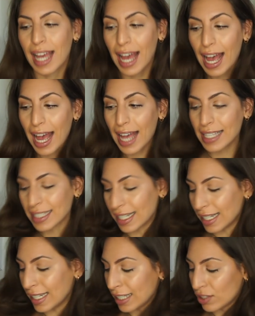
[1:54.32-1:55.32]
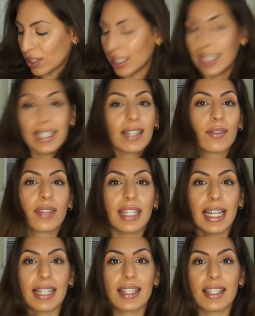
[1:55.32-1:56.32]
has literally killed
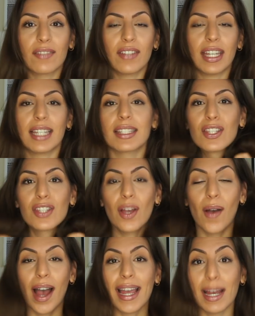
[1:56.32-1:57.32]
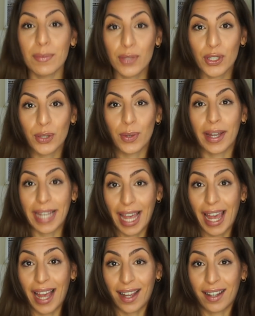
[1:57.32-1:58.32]
the ends of it. So I am due a
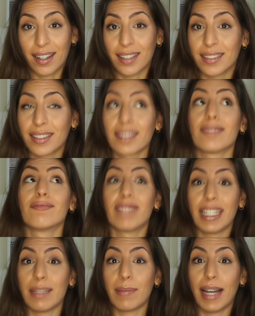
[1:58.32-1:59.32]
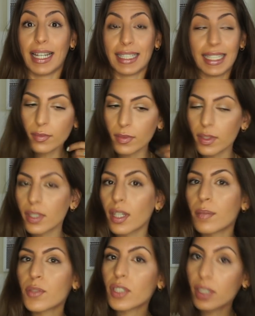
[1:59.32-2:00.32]
haircut really badly. So
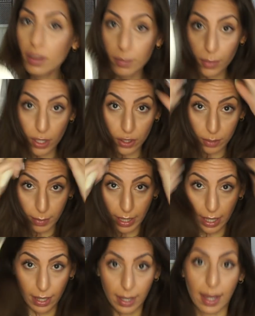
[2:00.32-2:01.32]
I'm just going to brush my hair